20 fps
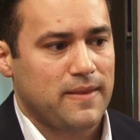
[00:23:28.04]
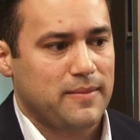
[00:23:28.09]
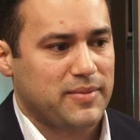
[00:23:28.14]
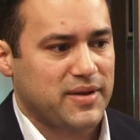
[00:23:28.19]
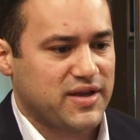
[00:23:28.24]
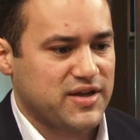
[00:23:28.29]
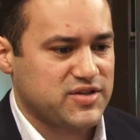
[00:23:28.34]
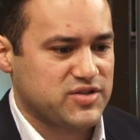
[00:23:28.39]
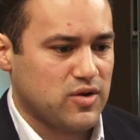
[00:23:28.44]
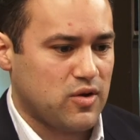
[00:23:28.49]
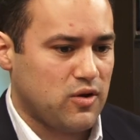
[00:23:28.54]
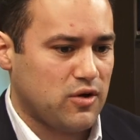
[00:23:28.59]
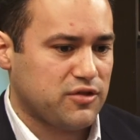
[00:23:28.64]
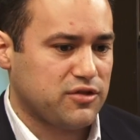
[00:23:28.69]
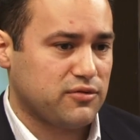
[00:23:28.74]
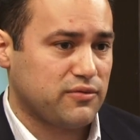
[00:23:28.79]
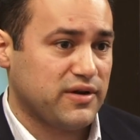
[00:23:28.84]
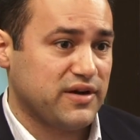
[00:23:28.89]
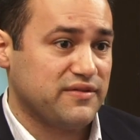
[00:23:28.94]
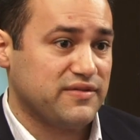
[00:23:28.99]
because all
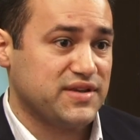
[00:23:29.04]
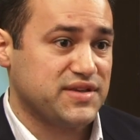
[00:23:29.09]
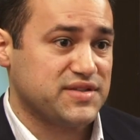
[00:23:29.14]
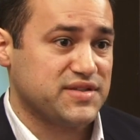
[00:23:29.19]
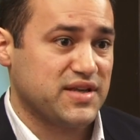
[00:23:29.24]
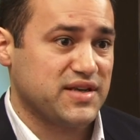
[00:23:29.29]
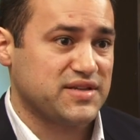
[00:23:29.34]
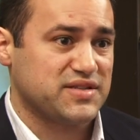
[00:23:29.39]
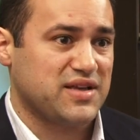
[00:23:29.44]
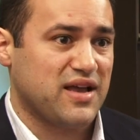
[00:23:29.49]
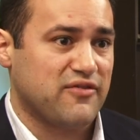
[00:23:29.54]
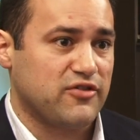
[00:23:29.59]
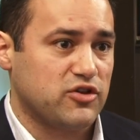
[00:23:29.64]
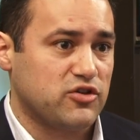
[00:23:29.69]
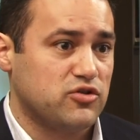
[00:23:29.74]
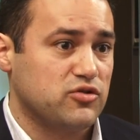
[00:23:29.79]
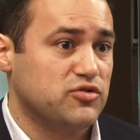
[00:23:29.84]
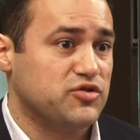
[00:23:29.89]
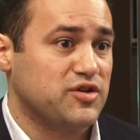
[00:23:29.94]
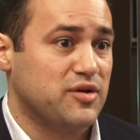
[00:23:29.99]
three of these things have a
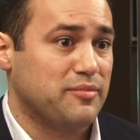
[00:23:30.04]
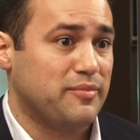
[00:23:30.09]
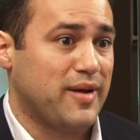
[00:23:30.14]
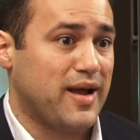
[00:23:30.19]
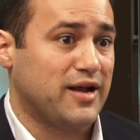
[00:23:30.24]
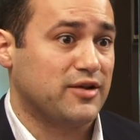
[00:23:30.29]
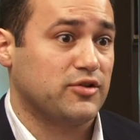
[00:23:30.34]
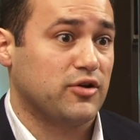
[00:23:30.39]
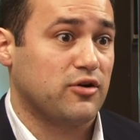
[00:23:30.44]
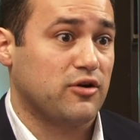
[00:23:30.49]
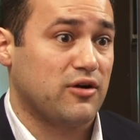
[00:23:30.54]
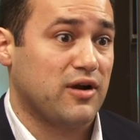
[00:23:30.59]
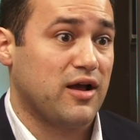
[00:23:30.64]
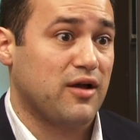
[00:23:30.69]
huge impact on our